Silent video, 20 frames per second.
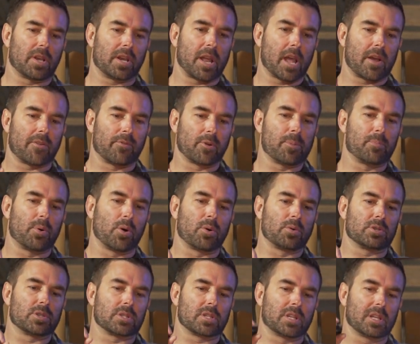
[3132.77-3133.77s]
and every
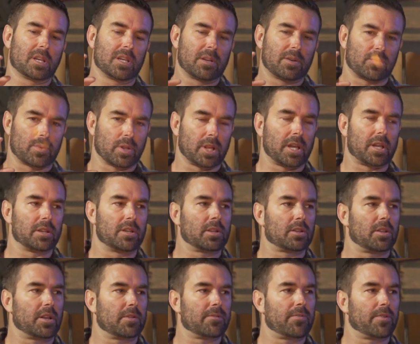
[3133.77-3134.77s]
post related to
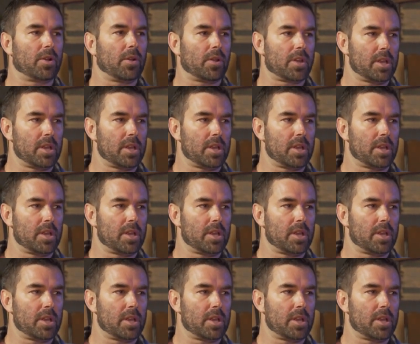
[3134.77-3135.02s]
Clean Fill